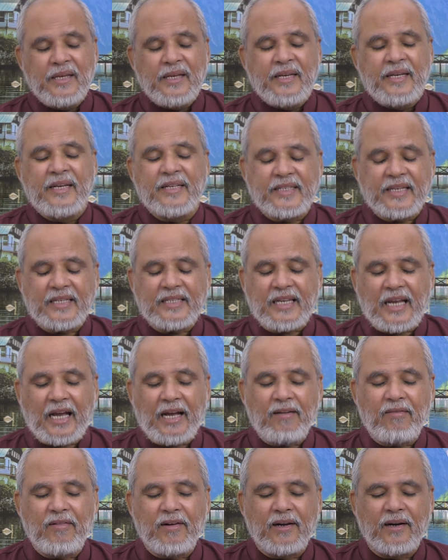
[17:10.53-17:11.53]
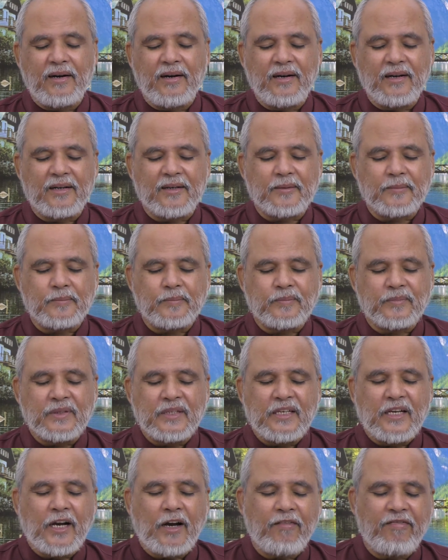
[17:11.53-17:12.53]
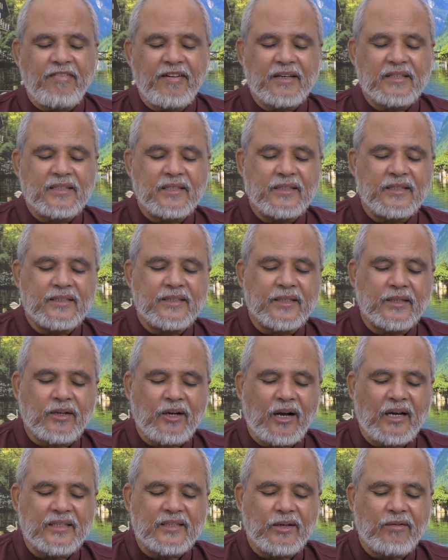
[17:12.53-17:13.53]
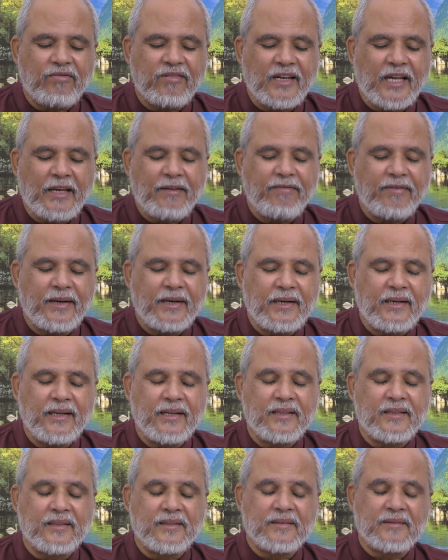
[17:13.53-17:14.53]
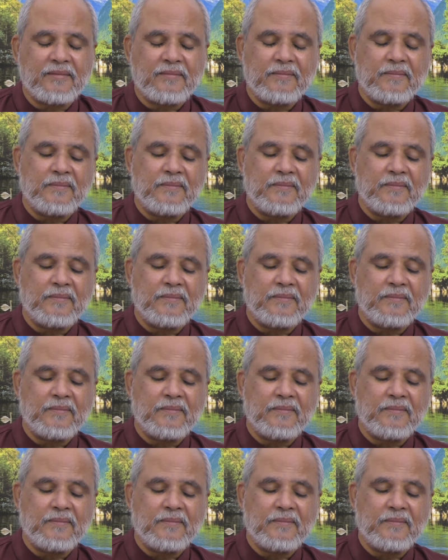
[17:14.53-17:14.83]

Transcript: He says, I have learned affection is the cause of life and death